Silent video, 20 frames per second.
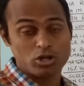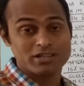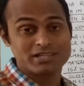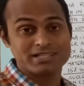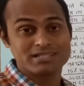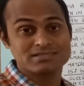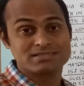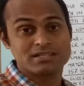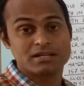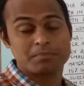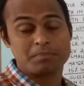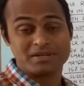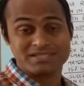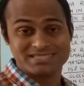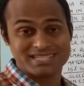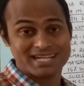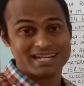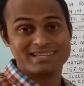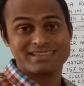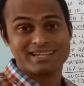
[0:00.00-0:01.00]
all these
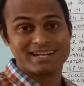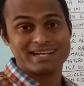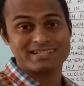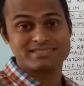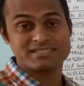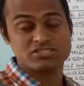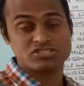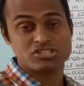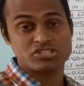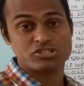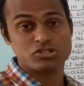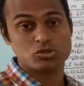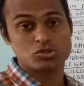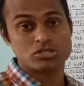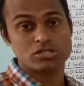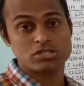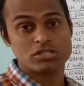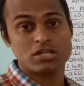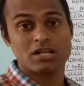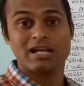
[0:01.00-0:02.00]
Panchayati Raj
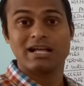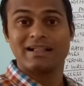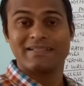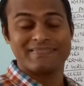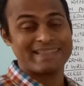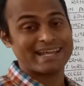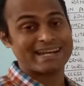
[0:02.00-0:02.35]
institution,